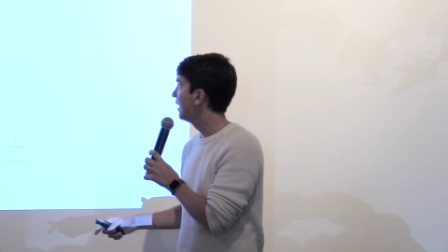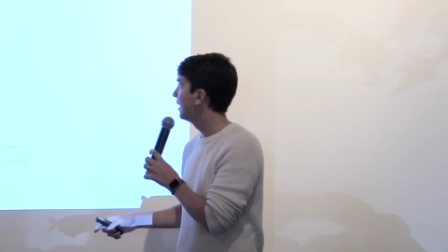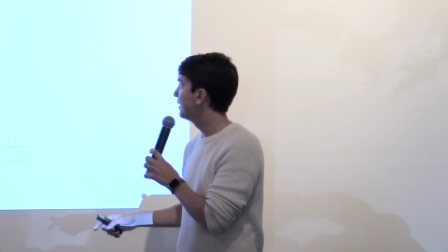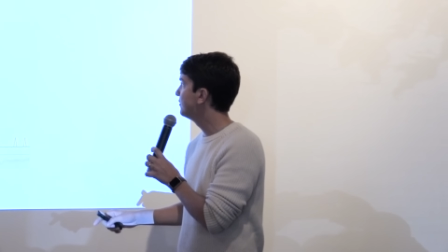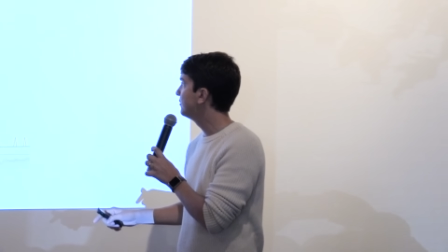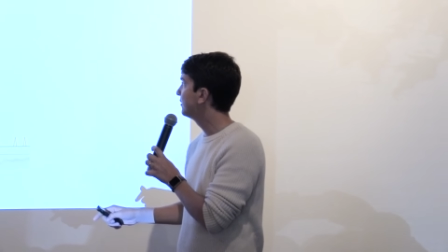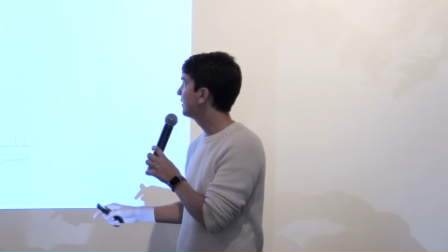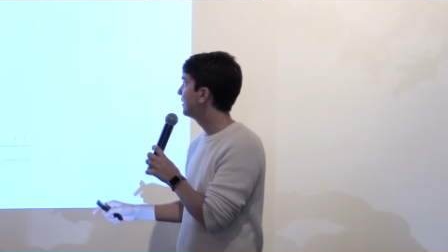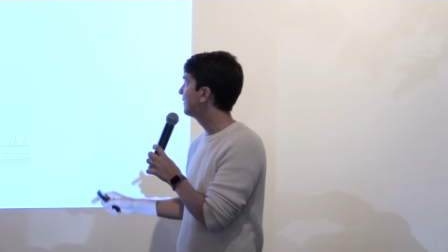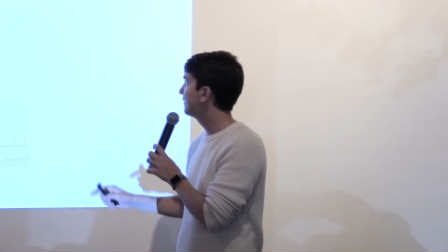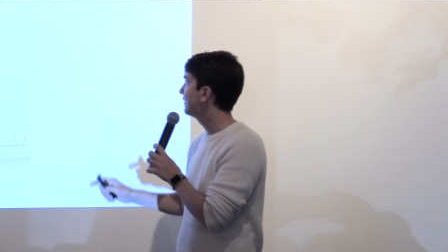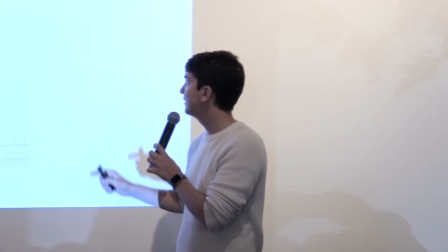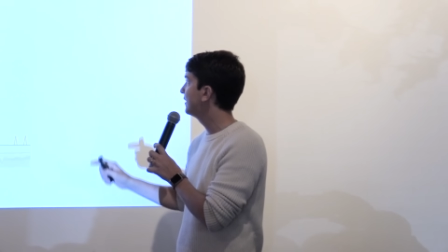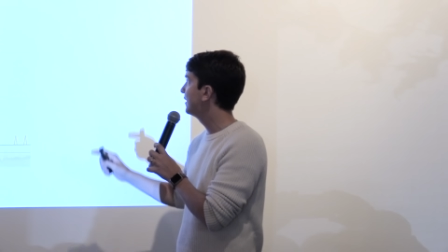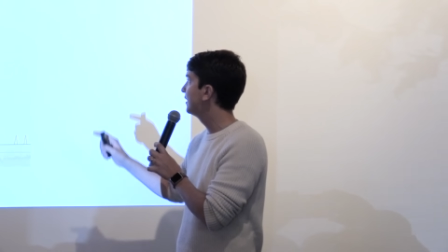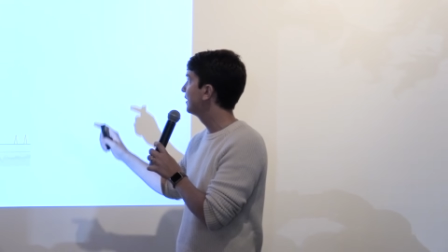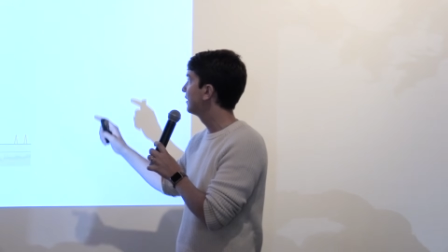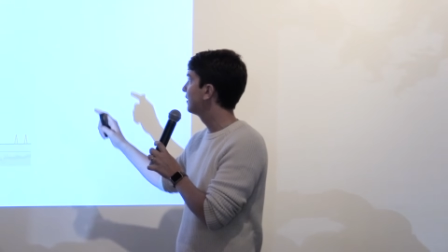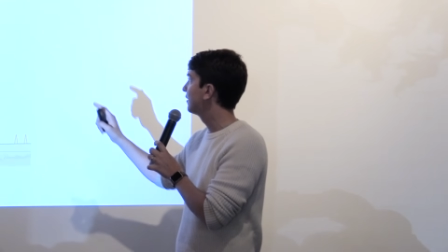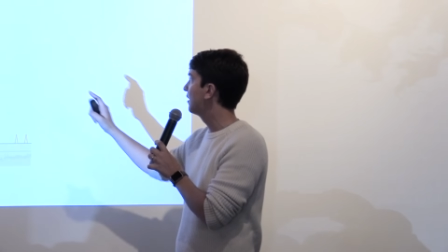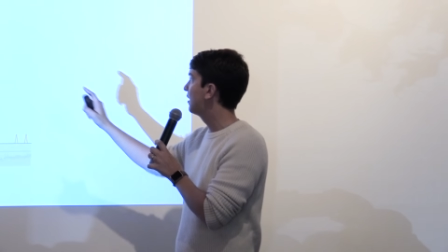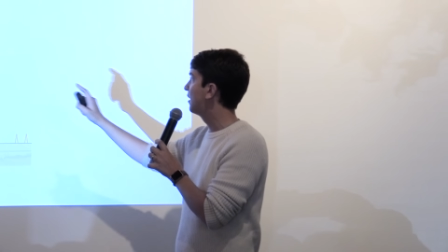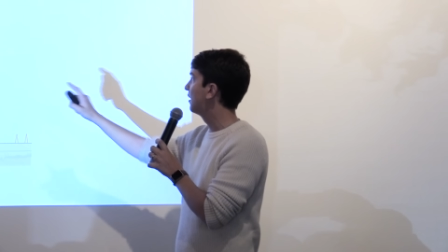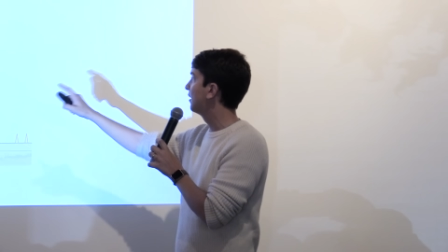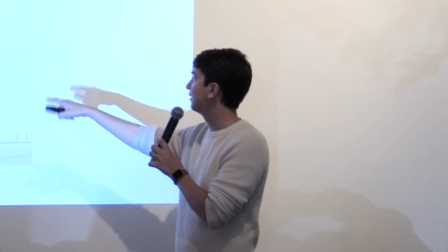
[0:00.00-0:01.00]
You can see
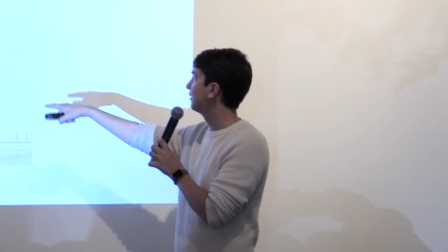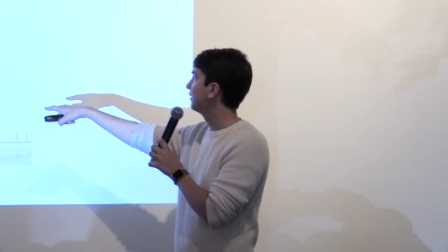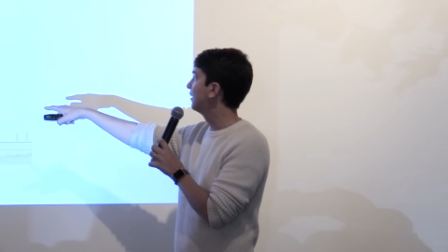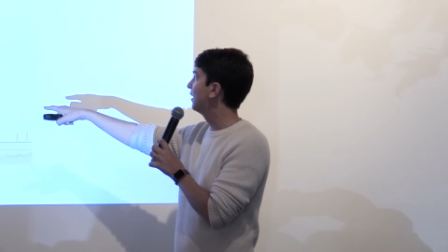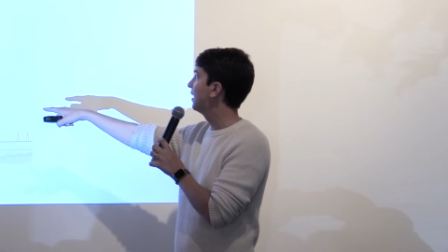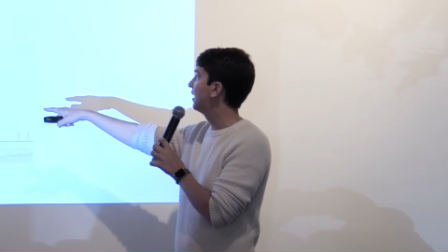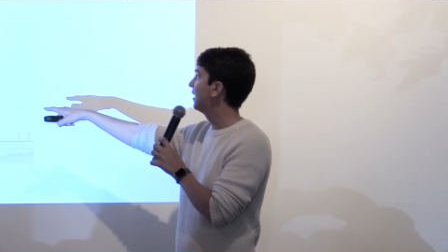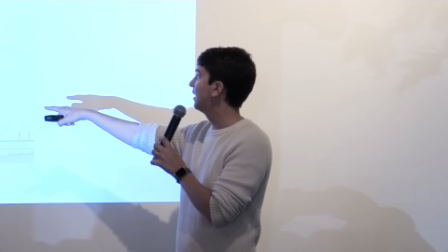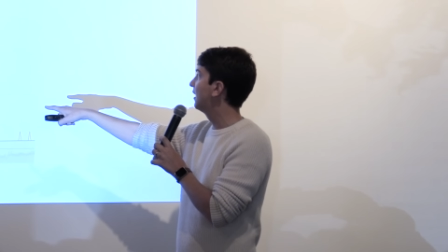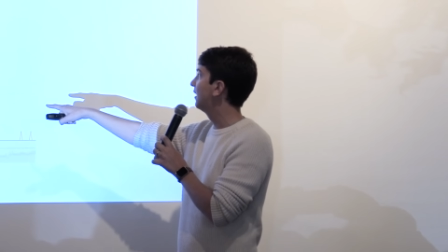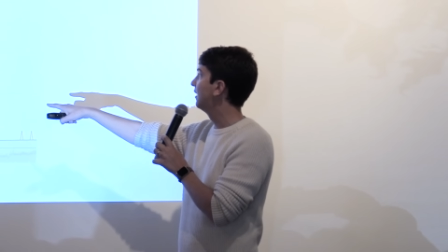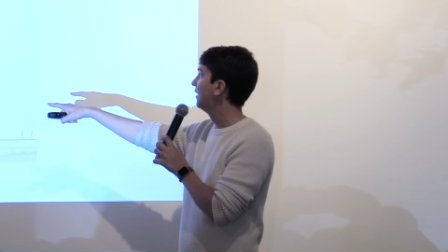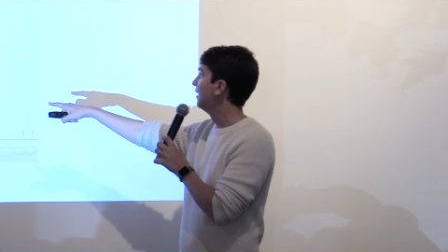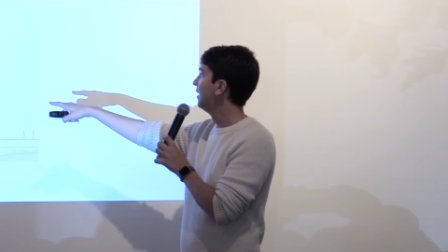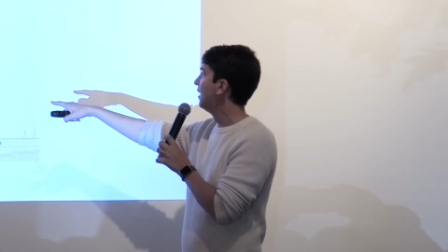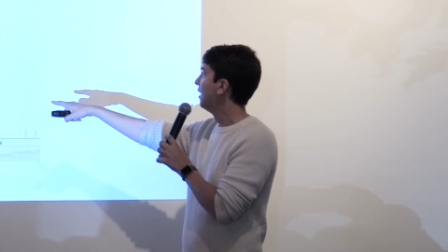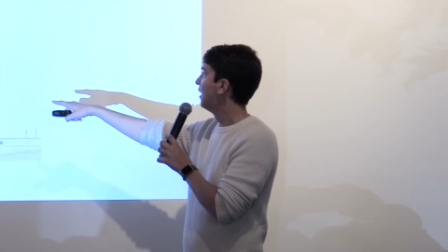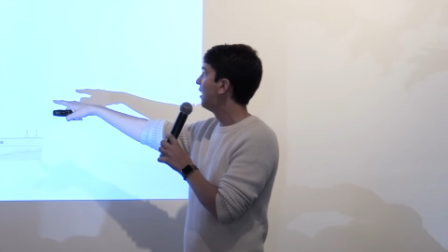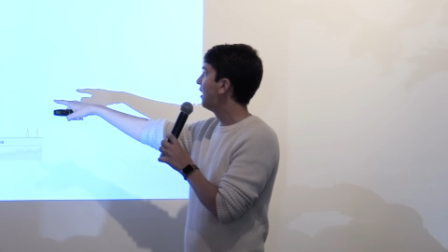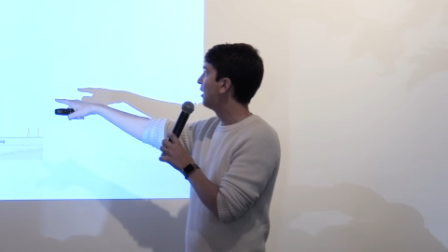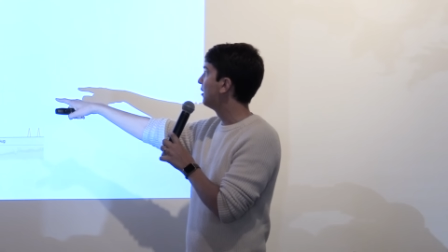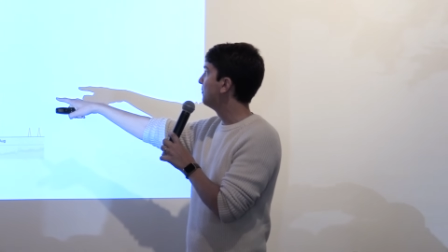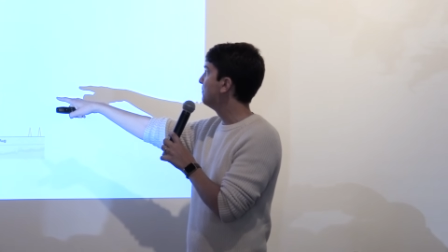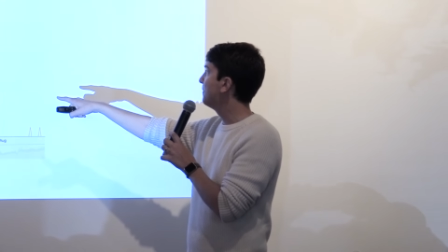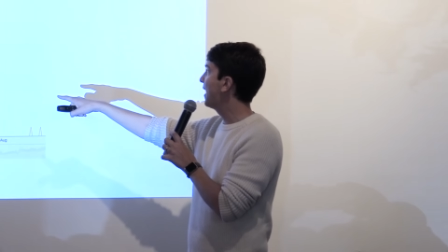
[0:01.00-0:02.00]
here our